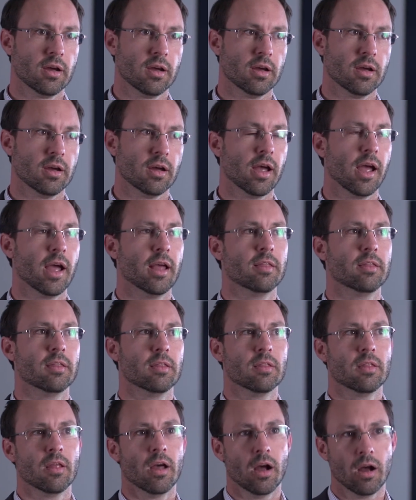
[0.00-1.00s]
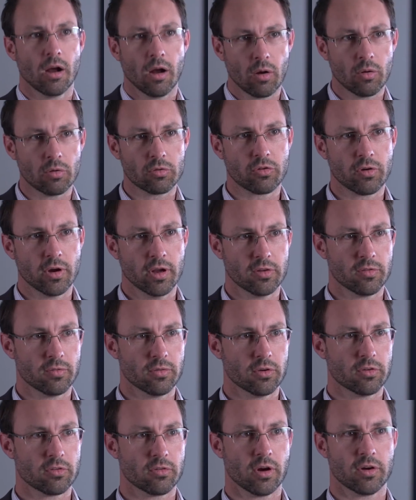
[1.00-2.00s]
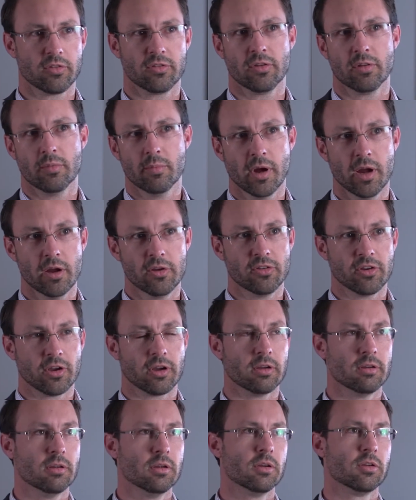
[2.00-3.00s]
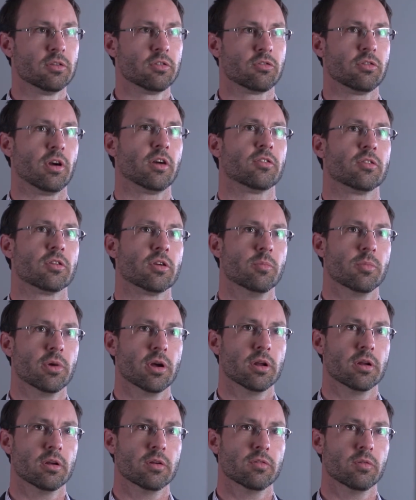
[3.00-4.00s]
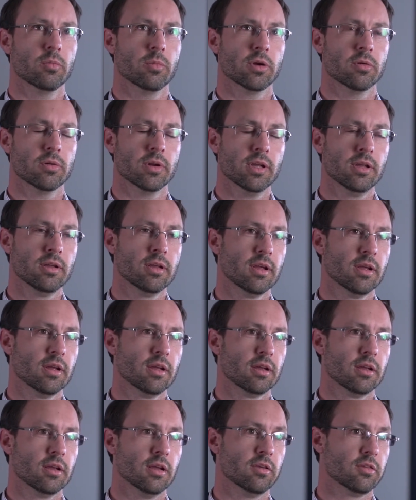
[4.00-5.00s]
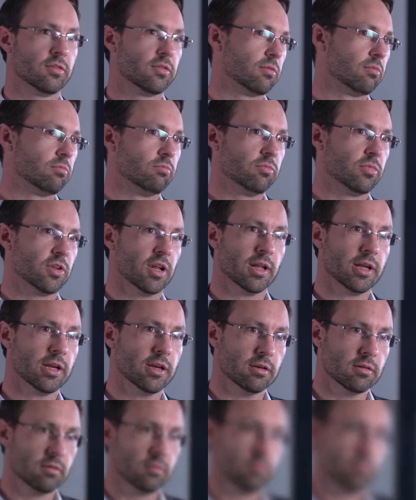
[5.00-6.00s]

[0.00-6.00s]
And a whole transfer structure, the major structural component of a building, is deleted.